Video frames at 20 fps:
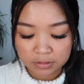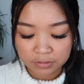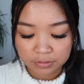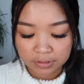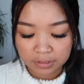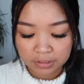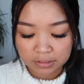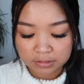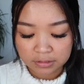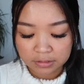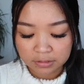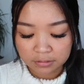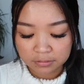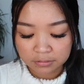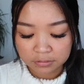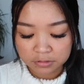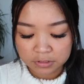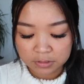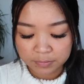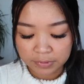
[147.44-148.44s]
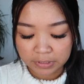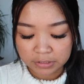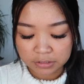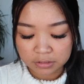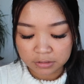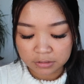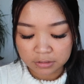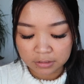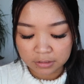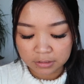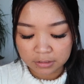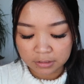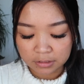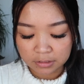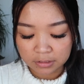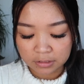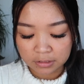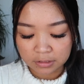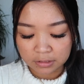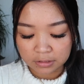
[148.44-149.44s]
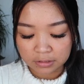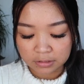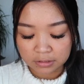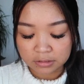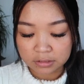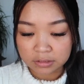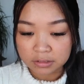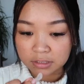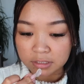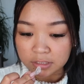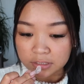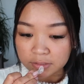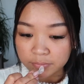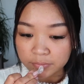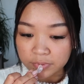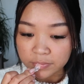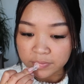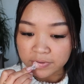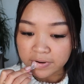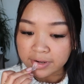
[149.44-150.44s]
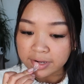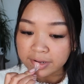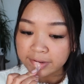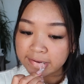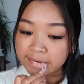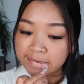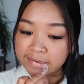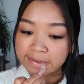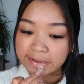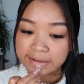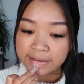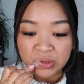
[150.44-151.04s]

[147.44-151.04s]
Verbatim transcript: So it has like a little spatula in it, and I just take some of the product.